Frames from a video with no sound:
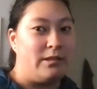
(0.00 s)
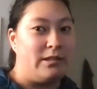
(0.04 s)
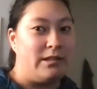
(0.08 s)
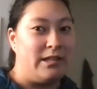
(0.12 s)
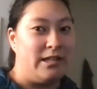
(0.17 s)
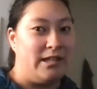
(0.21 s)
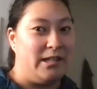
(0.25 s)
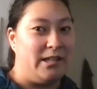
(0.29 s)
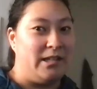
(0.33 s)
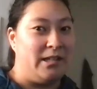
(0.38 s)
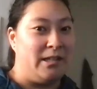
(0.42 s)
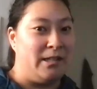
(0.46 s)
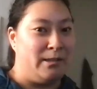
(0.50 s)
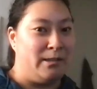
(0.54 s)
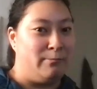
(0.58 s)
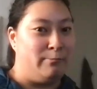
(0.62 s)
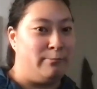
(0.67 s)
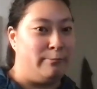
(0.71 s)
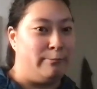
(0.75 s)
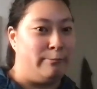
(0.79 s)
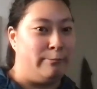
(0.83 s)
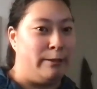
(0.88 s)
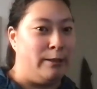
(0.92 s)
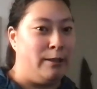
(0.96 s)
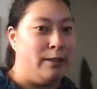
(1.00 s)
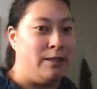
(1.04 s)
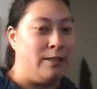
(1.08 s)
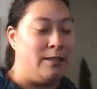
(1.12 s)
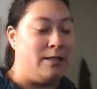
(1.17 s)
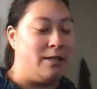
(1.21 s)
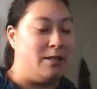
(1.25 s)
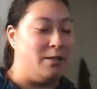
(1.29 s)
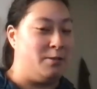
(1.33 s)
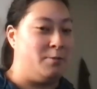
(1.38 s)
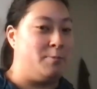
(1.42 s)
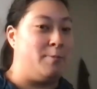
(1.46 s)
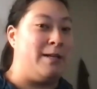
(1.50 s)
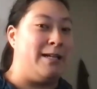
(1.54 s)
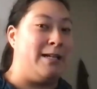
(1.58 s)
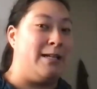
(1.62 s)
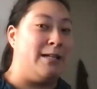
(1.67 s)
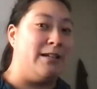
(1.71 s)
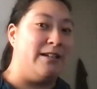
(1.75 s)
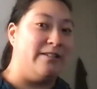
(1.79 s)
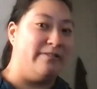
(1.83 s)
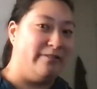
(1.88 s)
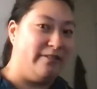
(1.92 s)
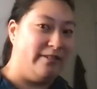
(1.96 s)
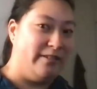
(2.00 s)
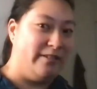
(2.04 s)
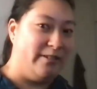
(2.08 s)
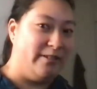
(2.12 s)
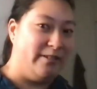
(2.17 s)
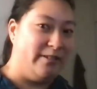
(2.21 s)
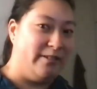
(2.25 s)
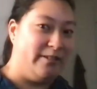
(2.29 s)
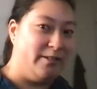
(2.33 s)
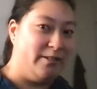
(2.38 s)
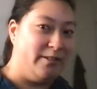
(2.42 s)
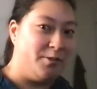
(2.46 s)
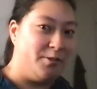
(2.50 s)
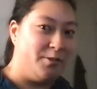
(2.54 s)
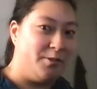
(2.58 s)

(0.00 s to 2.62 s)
it, it really does make a difference,